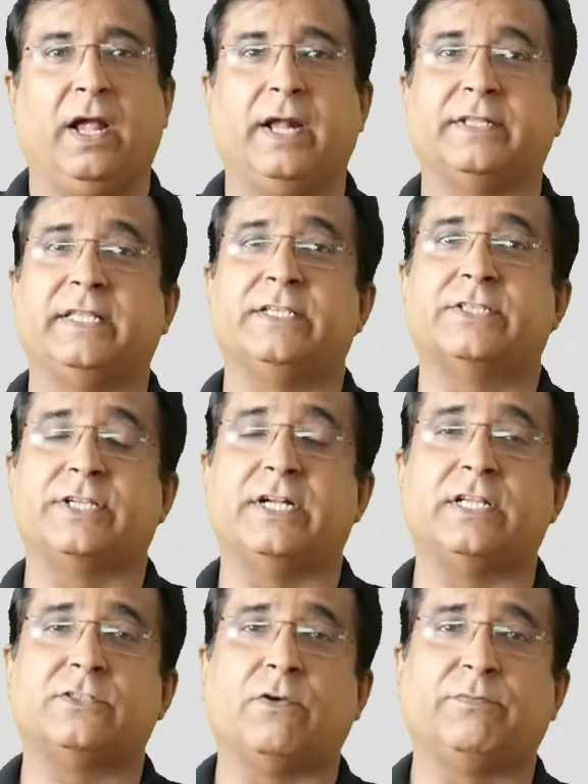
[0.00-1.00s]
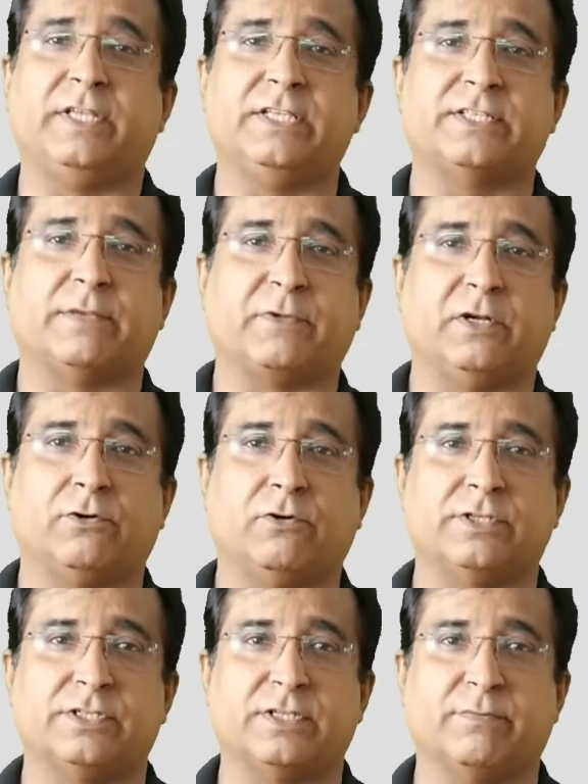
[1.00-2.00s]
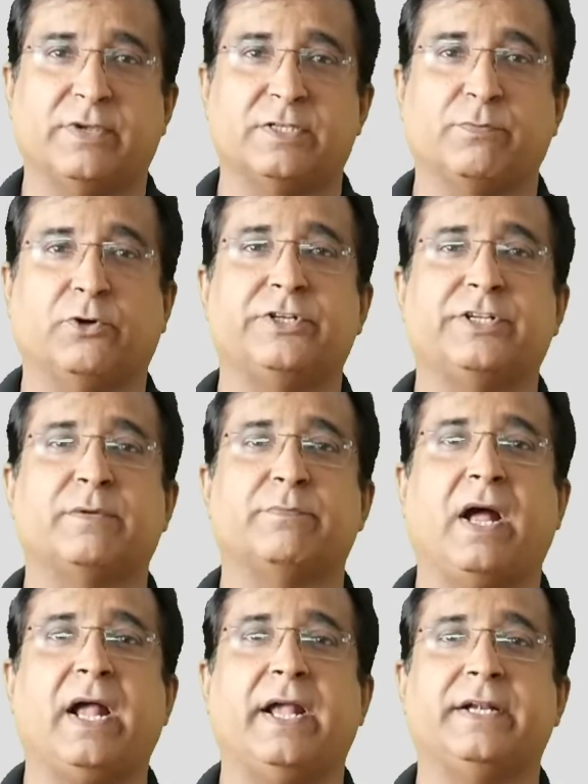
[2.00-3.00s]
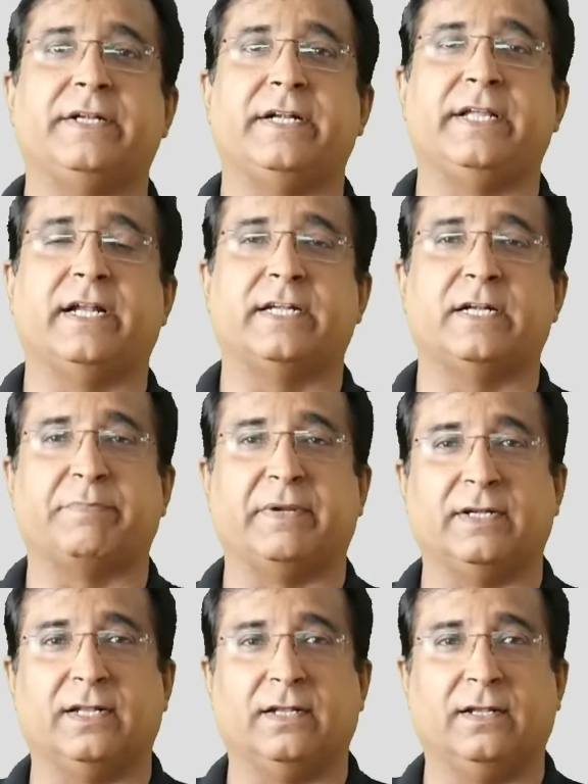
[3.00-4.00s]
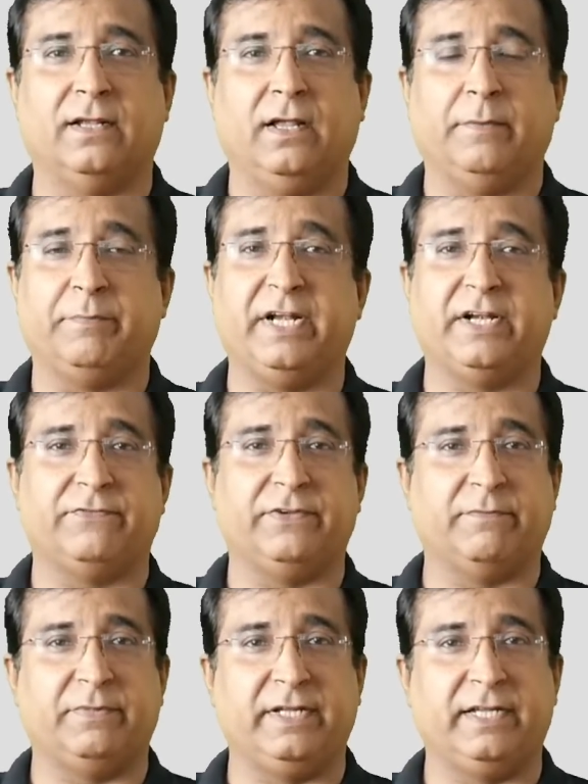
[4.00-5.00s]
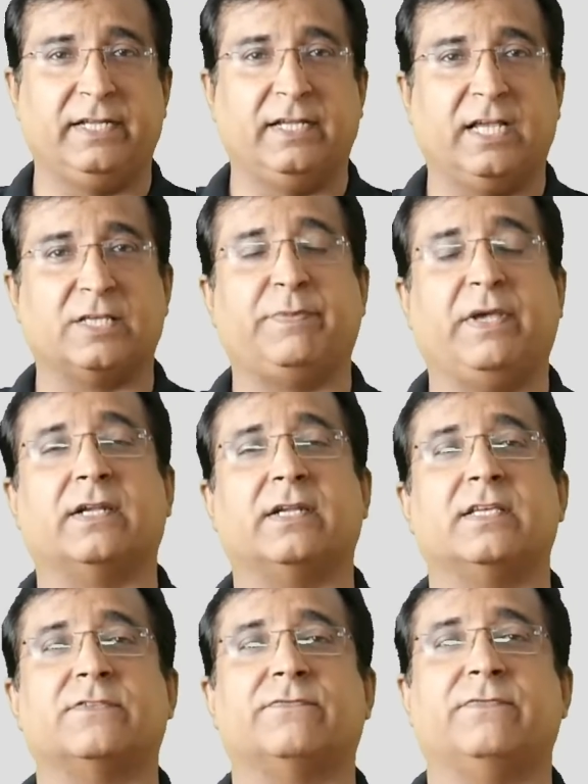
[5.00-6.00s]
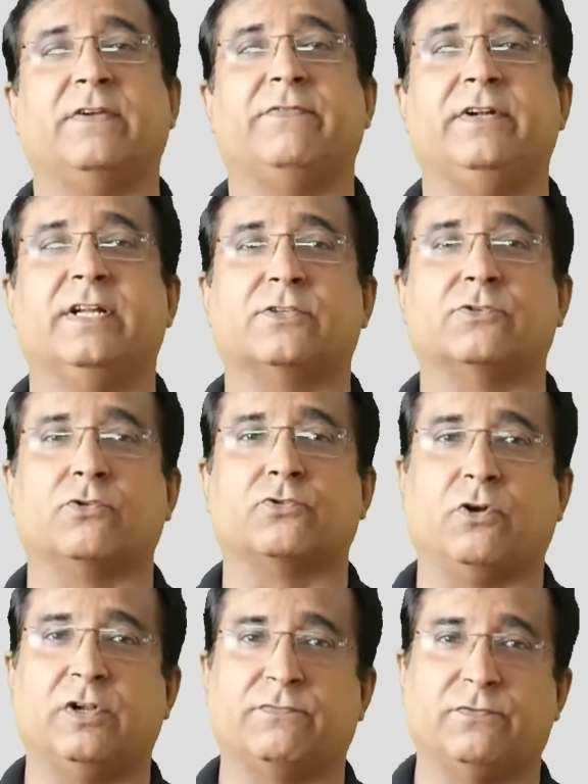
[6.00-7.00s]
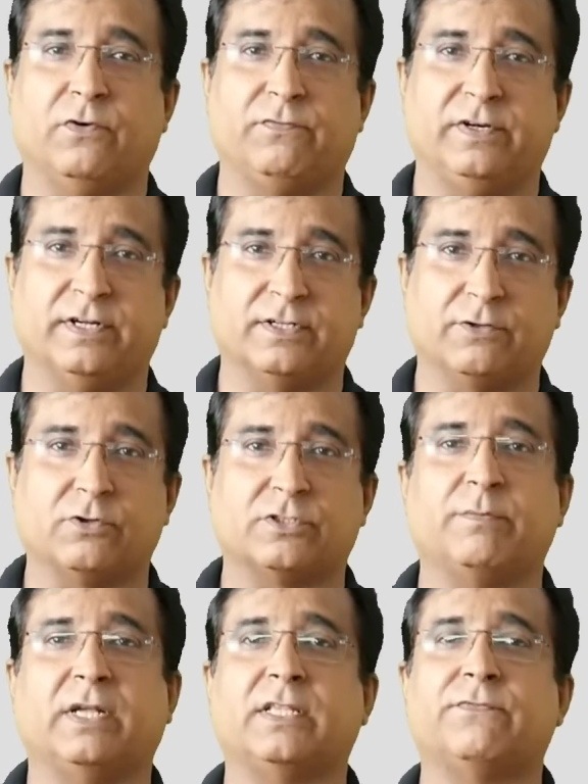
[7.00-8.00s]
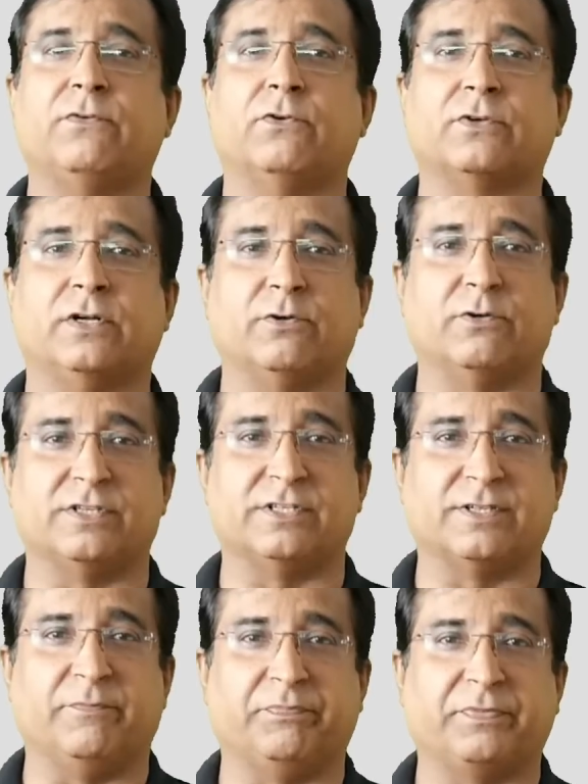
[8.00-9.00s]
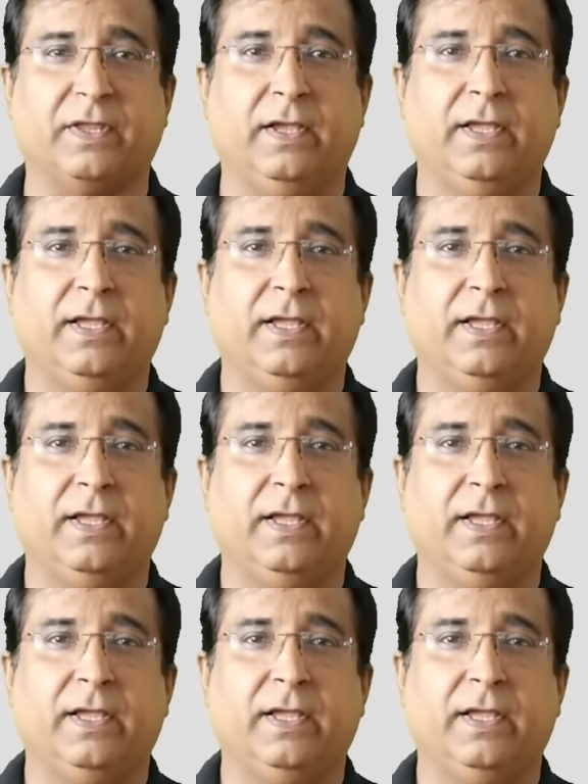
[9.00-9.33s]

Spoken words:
And the status of this sub-control system is monitored by a dedicated panel, be it VFD, SPRS, wave feeders or solid flow feeder or some other flow control system.